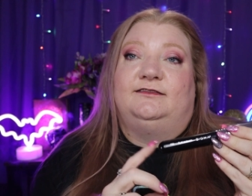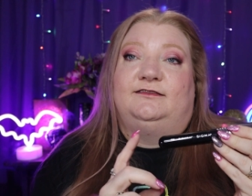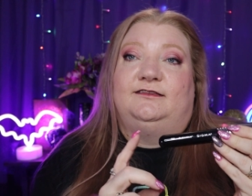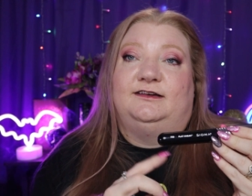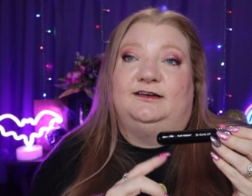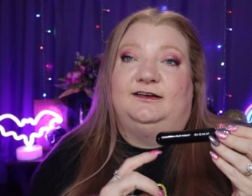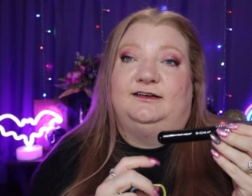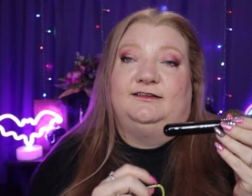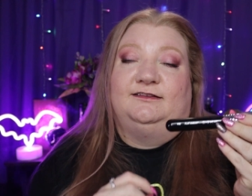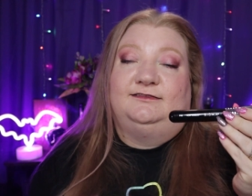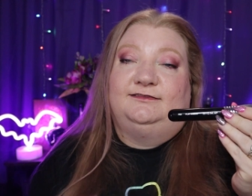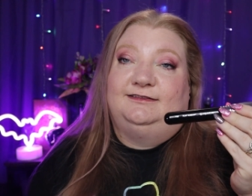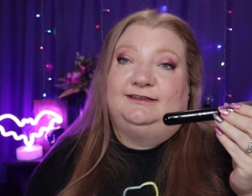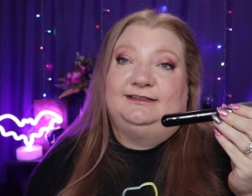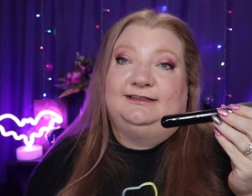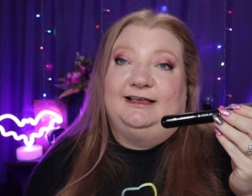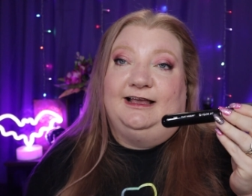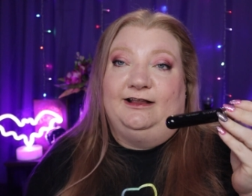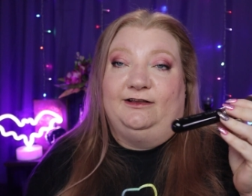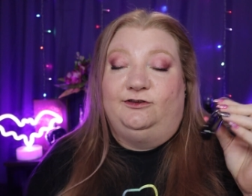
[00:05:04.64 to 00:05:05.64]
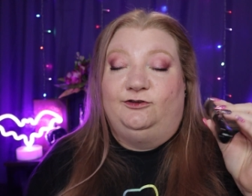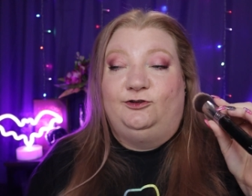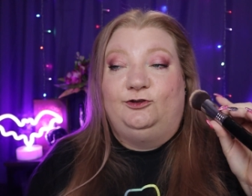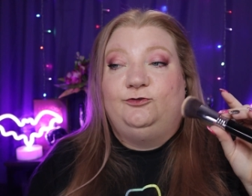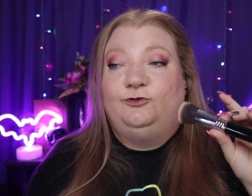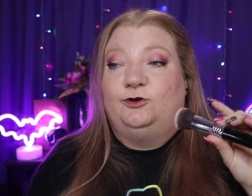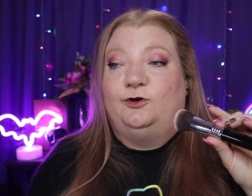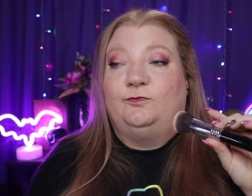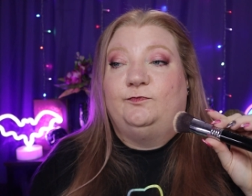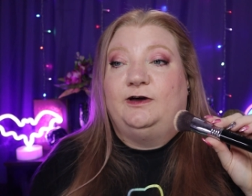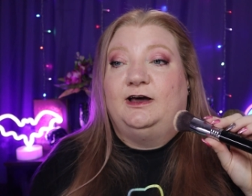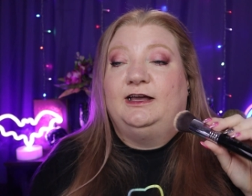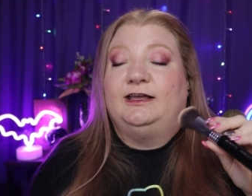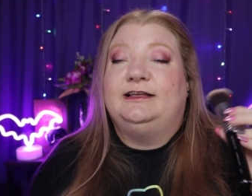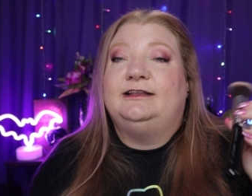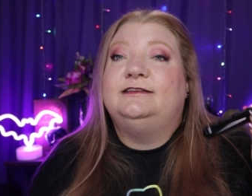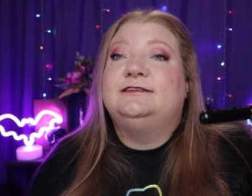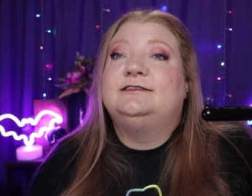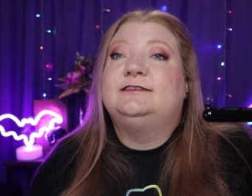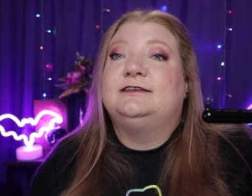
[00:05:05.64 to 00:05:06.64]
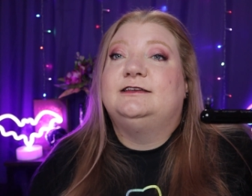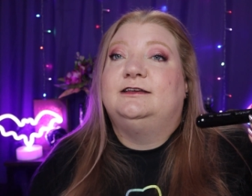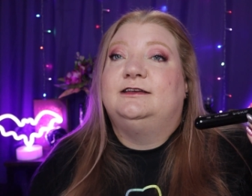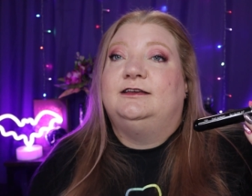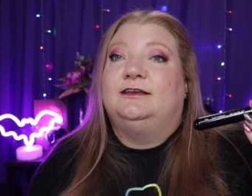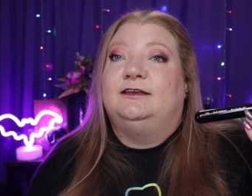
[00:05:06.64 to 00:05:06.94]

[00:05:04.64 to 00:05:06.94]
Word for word: and you don't mind